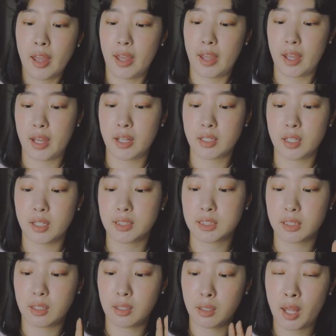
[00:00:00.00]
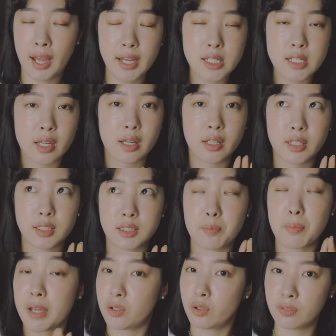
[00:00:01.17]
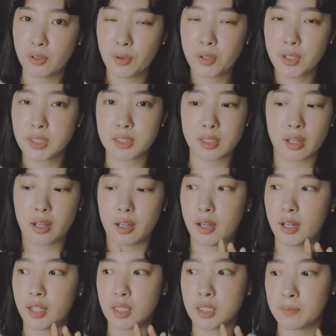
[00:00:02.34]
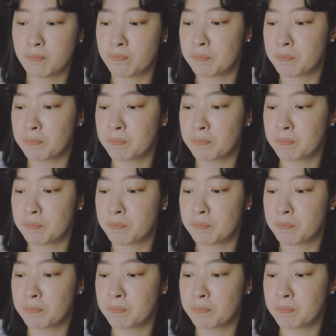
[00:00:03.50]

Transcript: And it's light and it's manual focused and